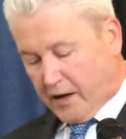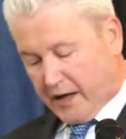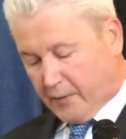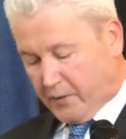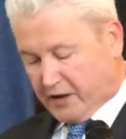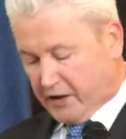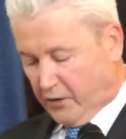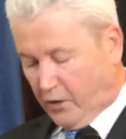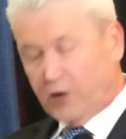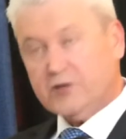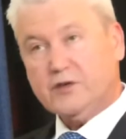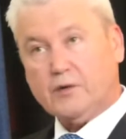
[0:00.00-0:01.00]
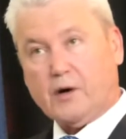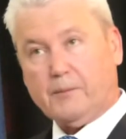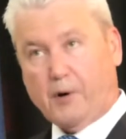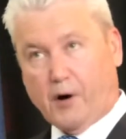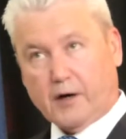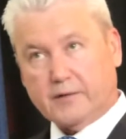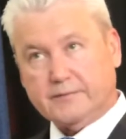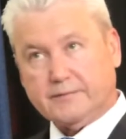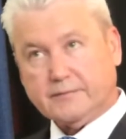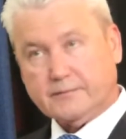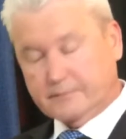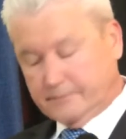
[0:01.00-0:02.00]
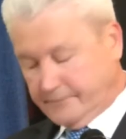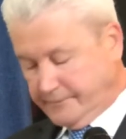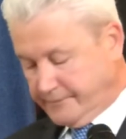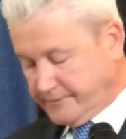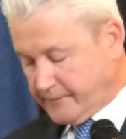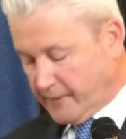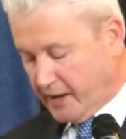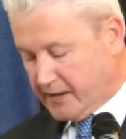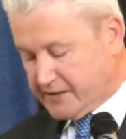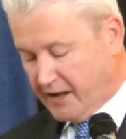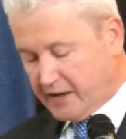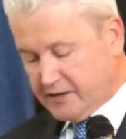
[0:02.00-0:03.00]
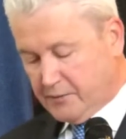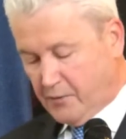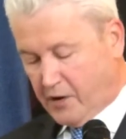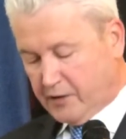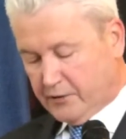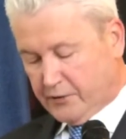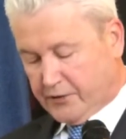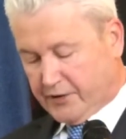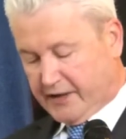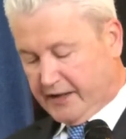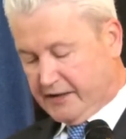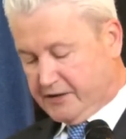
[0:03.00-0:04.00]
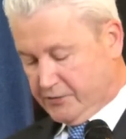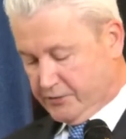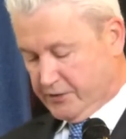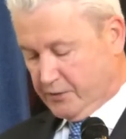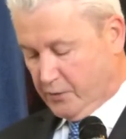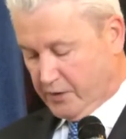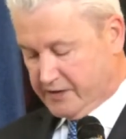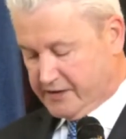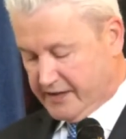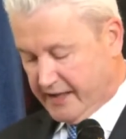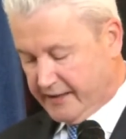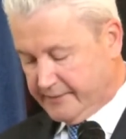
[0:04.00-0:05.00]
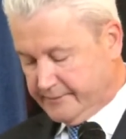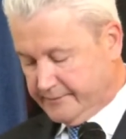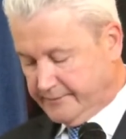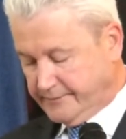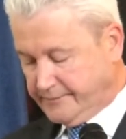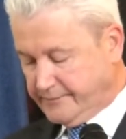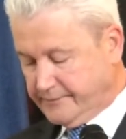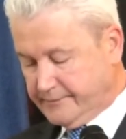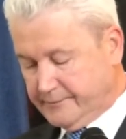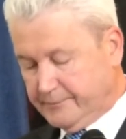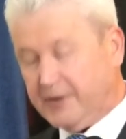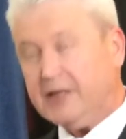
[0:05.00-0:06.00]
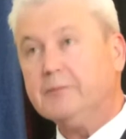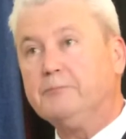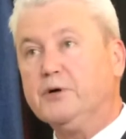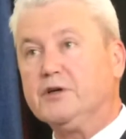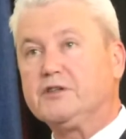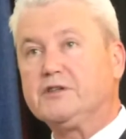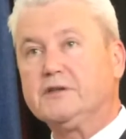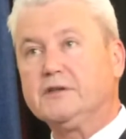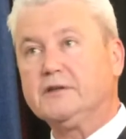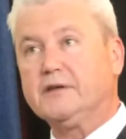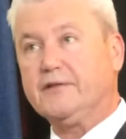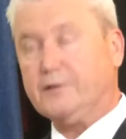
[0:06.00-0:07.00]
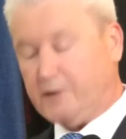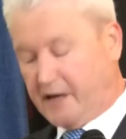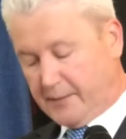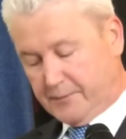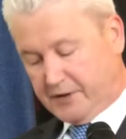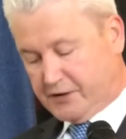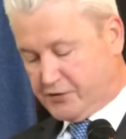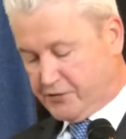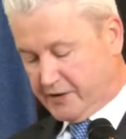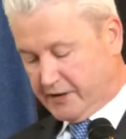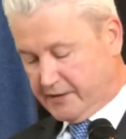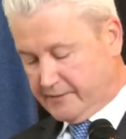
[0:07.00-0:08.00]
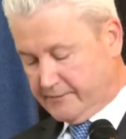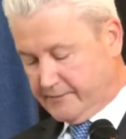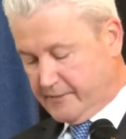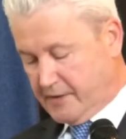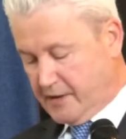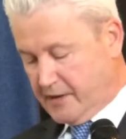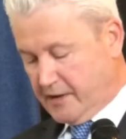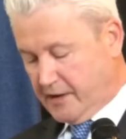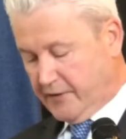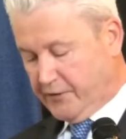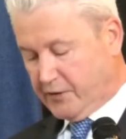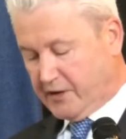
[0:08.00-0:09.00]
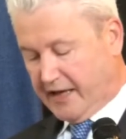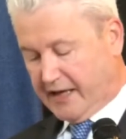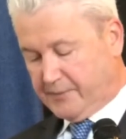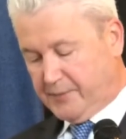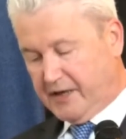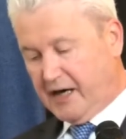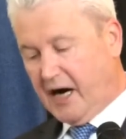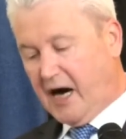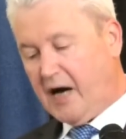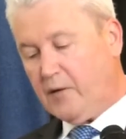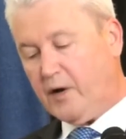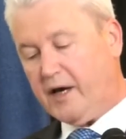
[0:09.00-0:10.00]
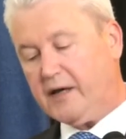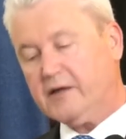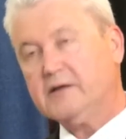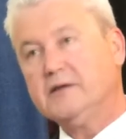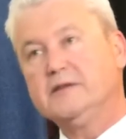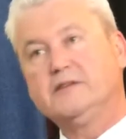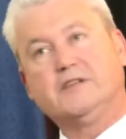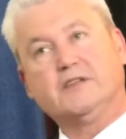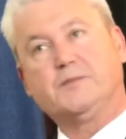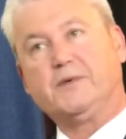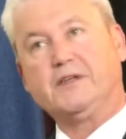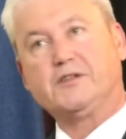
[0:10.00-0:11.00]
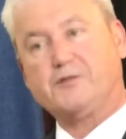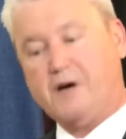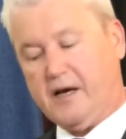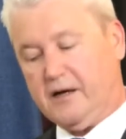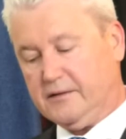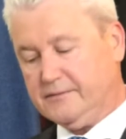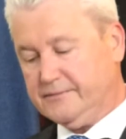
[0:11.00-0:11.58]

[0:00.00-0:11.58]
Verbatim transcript: And we can all do our part. As Doctor Martin Luther King Junior once said, be a bush if you can't be a tree. If you can't be a highway, just be a trail.